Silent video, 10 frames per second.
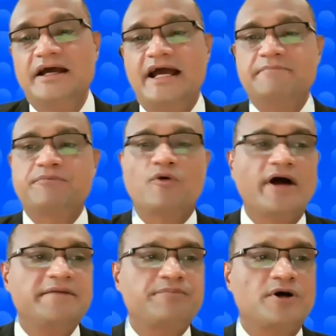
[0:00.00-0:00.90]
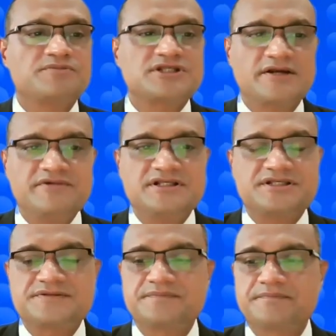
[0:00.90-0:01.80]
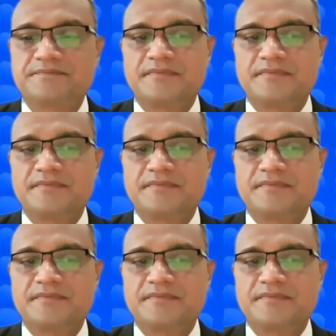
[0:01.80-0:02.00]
and provide prompt service.